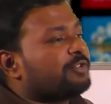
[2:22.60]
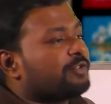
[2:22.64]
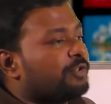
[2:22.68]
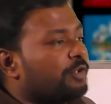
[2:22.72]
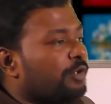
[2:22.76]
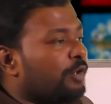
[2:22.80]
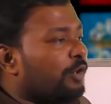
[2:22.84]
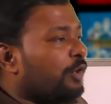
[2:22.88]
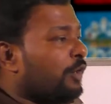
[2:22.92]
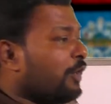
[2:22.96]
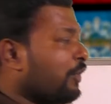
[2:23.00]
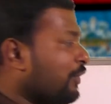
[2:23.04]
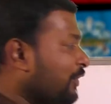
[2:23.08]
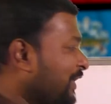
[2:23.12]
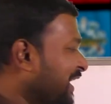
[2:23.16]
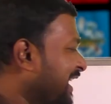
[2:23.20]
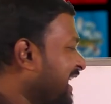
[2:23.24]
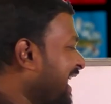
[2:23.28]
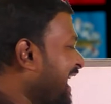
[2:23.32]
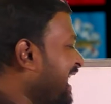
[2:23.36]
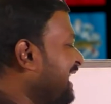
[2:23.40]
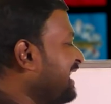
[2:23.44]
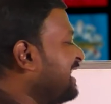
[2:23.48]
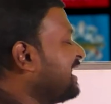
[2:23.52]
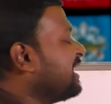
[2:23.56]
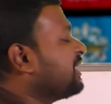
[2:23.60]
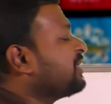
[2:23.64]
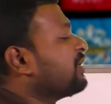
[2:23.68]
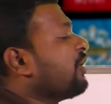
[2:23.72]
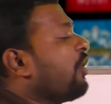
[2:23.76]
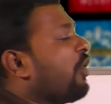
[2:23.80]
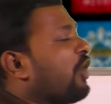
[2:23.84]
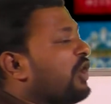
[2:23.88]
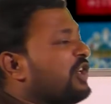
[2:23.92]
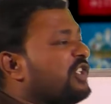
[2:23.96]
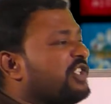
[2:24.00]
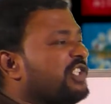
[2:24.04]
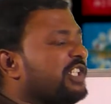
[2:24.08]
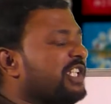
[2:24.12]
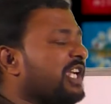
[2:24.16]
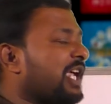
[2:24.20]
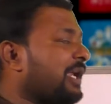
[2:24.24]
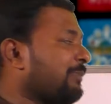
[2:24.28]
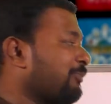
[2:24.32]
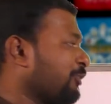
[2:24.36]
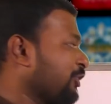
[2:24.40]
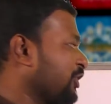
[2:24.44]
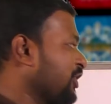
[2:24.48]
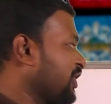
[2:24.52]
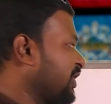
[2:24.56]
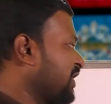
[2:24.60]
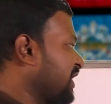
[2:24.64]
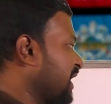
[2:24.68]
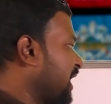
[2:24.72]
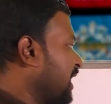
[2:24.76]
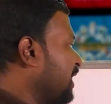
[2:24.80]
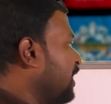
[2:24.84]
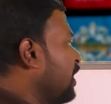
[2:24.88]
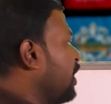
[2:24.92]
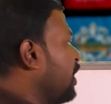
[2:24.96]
to regain its original position.